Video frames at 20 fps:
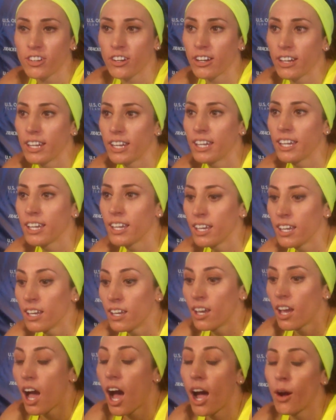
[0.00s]

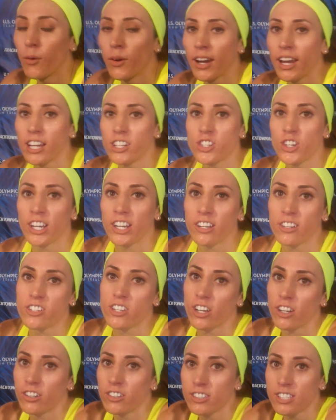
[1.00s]
I work at Trader
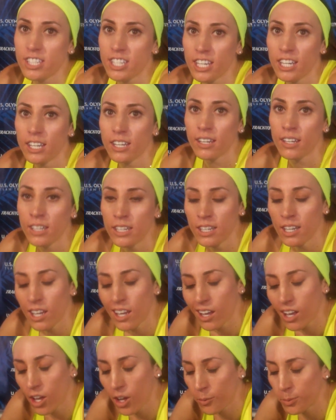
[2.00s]
Joe's
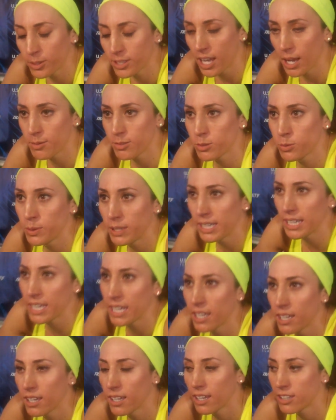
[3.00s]
a couple times a week
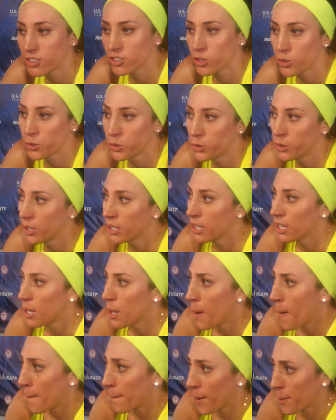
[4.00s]
as a crew
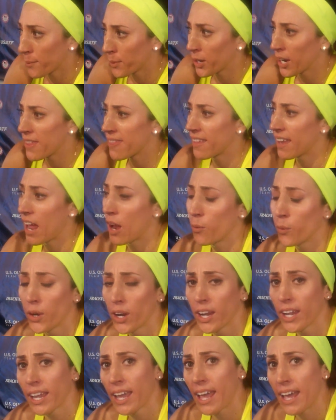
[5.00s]
member, and then I
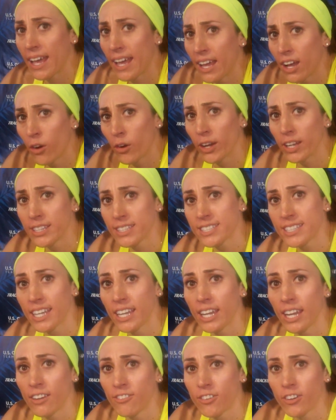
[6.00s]
work at Oregon
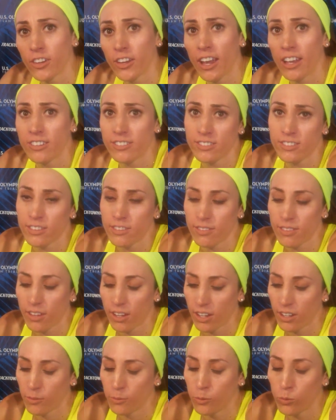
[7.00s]
State as
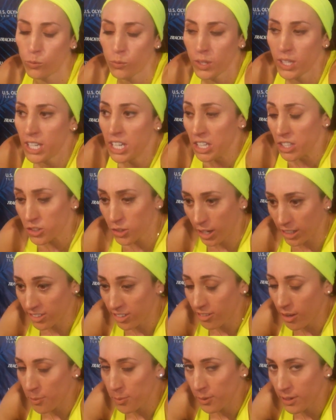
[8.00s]
the
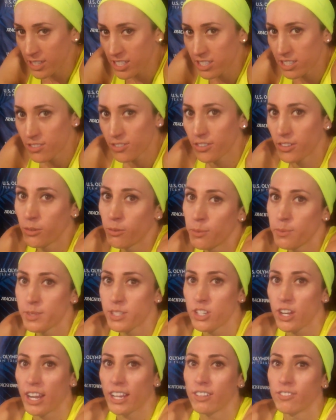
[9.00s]
director of operations for the
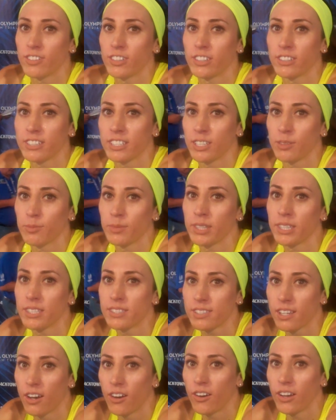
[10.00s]
women's track and field team.
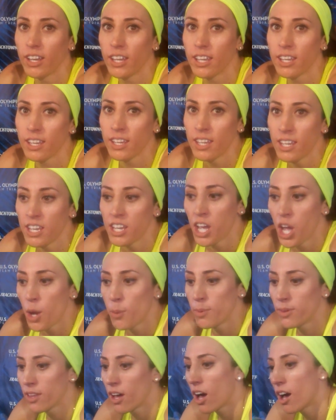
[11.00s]
So
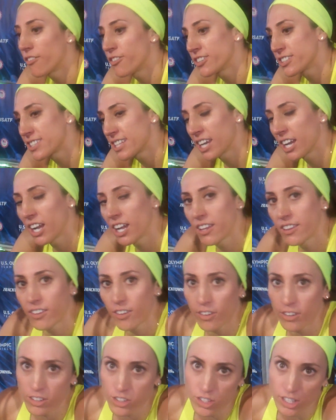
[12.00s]
I'm in the office there and
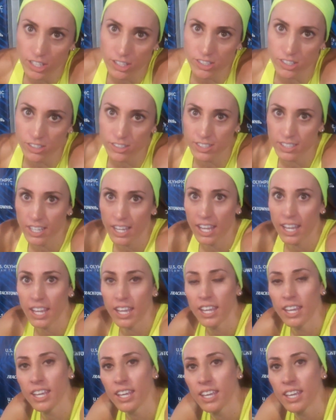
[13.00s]
then go to Trader Joe's at night,